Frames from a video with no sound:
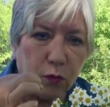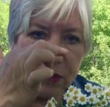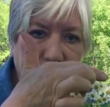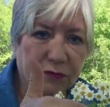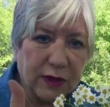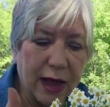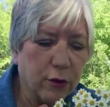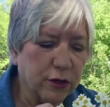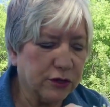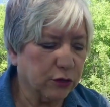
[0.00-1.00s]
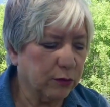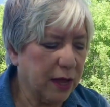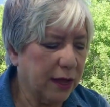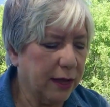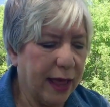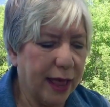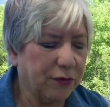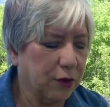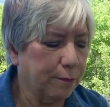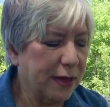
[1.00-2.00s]
when the flowers are uh,
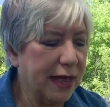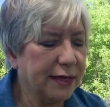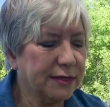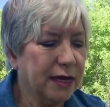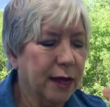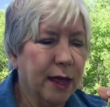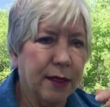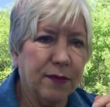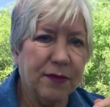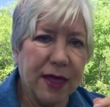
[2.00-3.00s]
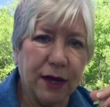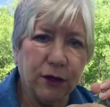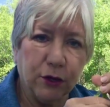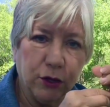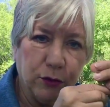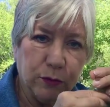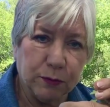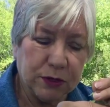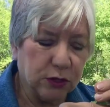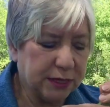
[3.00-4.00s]
at their best, then you
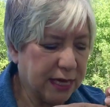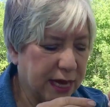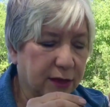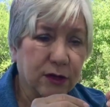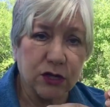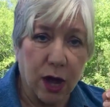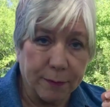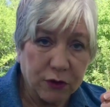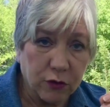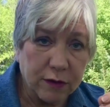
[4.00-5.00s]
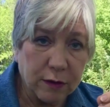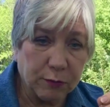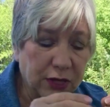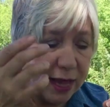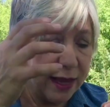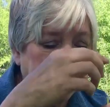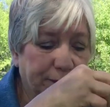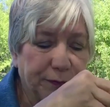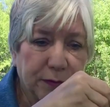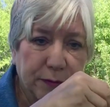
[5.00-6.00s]
take the top third of the plant,
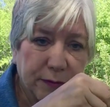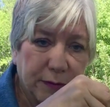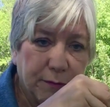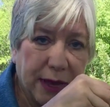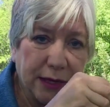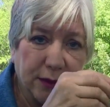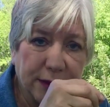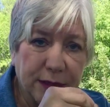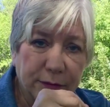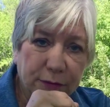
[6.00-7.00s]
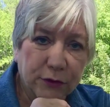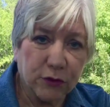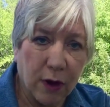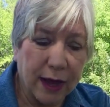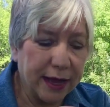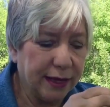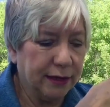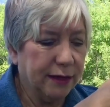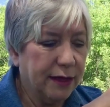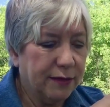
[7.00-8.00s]
bundle it, dry
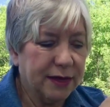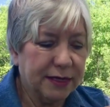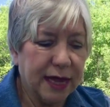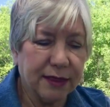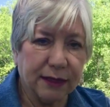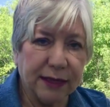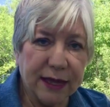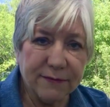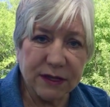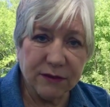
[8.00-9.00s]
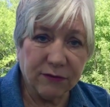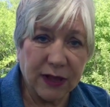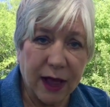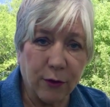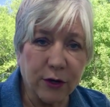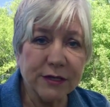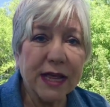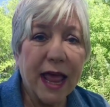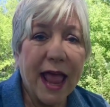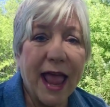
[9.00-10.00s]
it, then take the leaves and flowers,
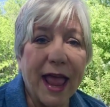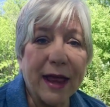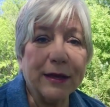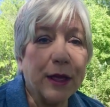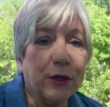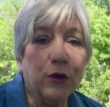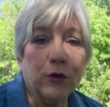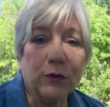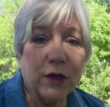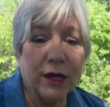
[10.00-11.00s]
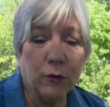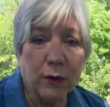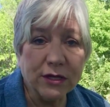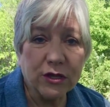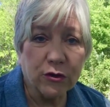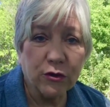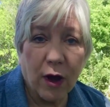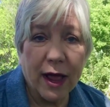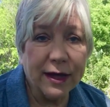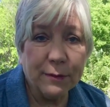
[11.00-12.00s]
and you once they're
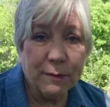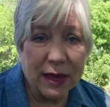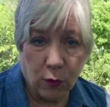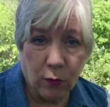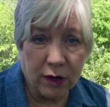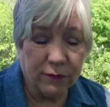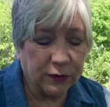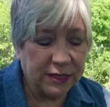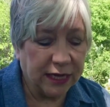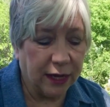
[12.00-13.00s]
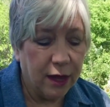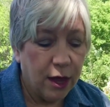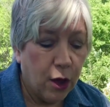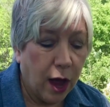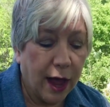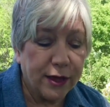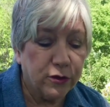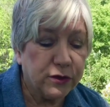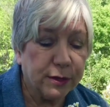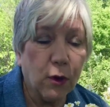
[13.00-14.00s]
dried, make a wonderful tea. I
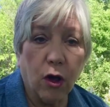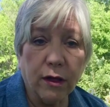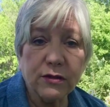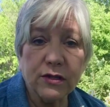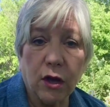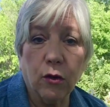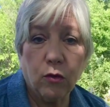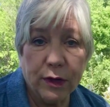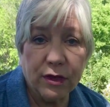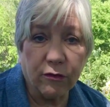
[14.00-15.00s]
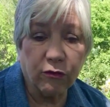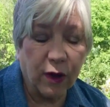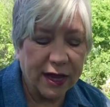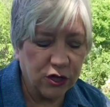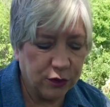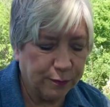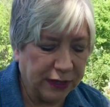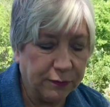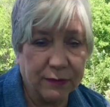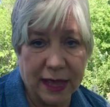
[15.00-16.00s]
use them also when they're fresh,
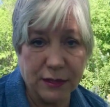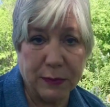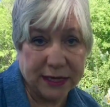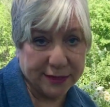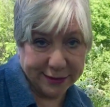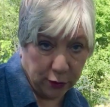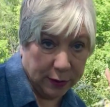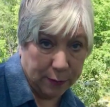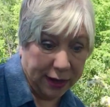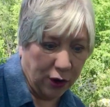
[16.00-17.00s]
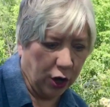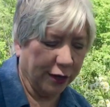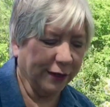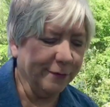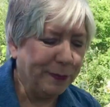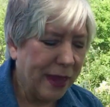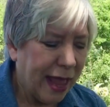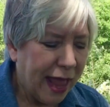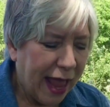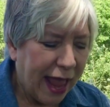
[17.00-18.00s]
but that's because they're in my garden.
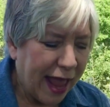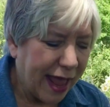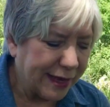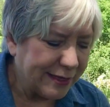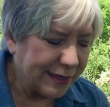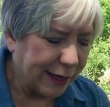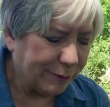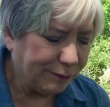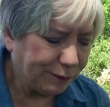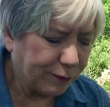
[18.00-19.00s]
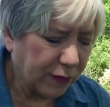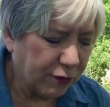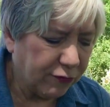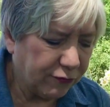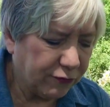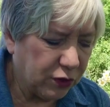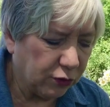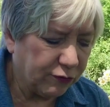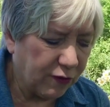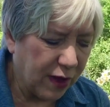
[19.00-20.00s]
And uh,
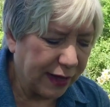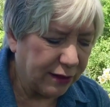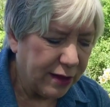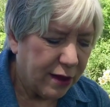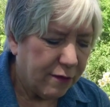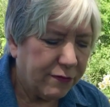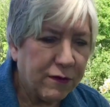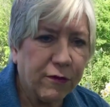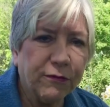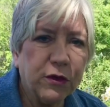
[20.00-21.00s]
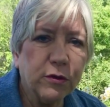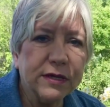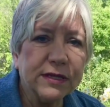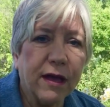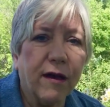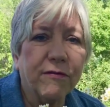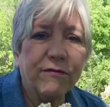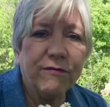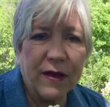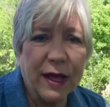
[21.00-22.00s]
you'll find Feverfew is a
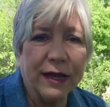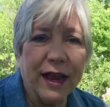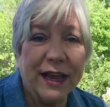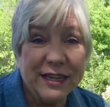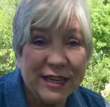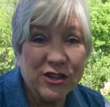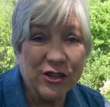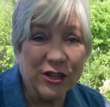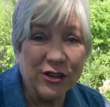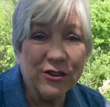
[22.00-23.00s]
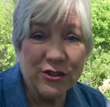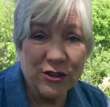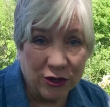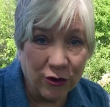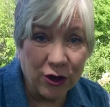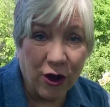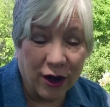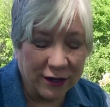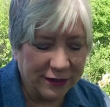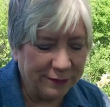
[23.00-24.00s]
fun addition to your
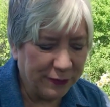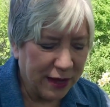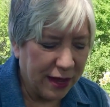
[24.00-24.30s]
garden